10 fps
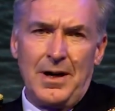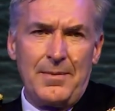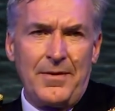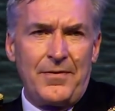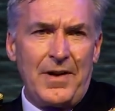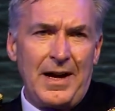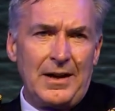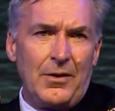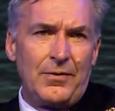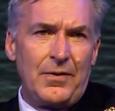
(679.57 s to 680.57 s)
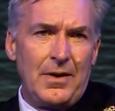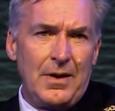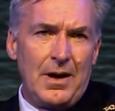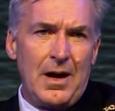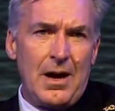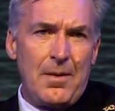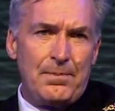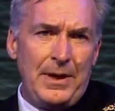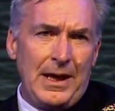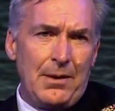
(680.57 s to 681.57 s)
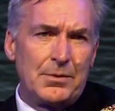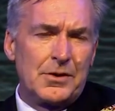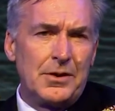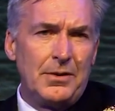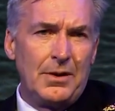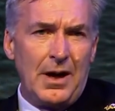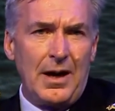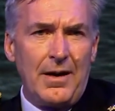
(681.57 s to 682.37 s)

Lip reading: I am a fan of being able to